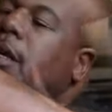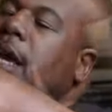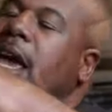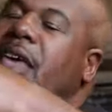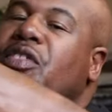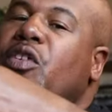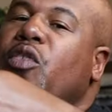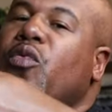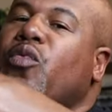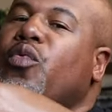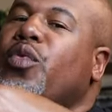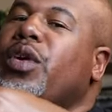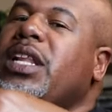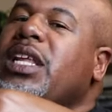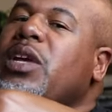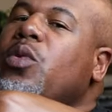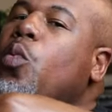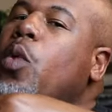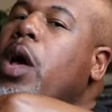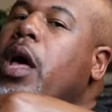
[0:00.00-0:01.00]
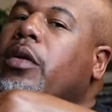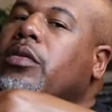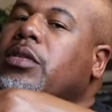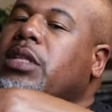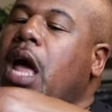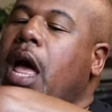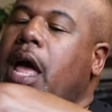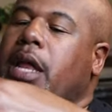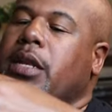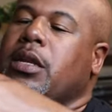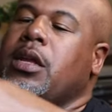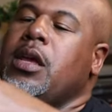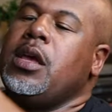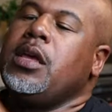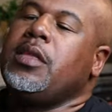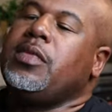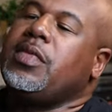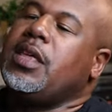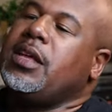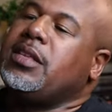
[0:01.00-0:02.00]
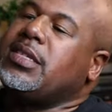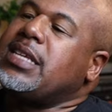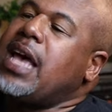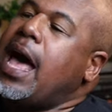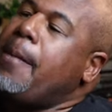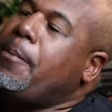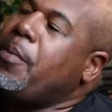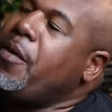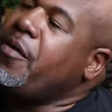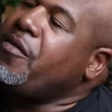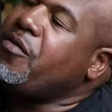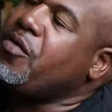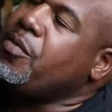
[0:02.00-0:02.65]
and they're really well done. The top of